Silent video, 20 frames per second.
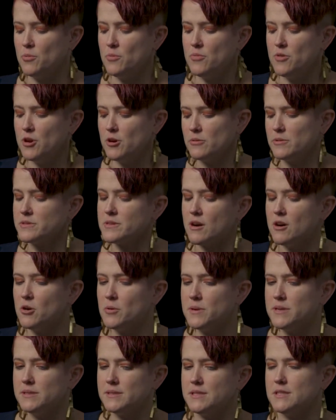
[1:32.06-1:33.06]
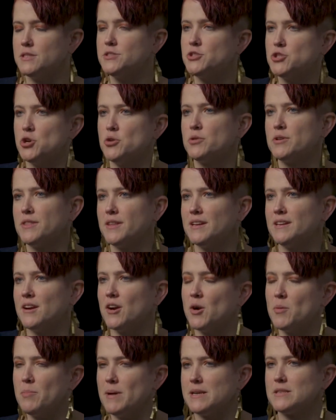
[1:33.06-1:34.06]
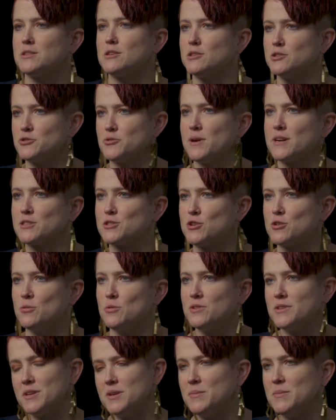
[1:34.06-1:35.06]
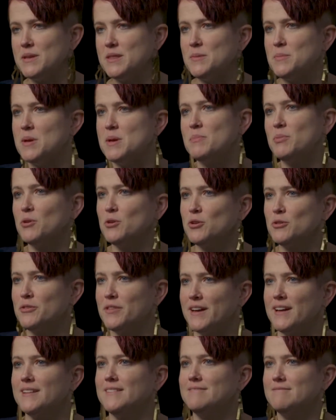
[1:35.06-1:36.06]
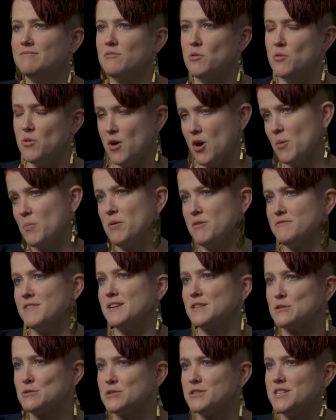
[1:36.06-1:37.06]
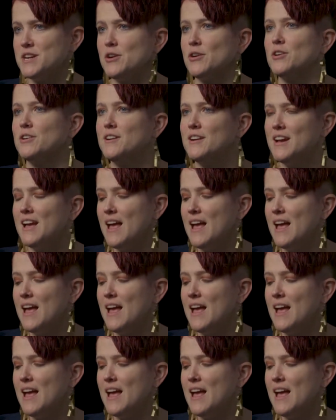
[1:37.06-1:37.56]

there was always this joke that our best art director were going to be the people that were our professors here,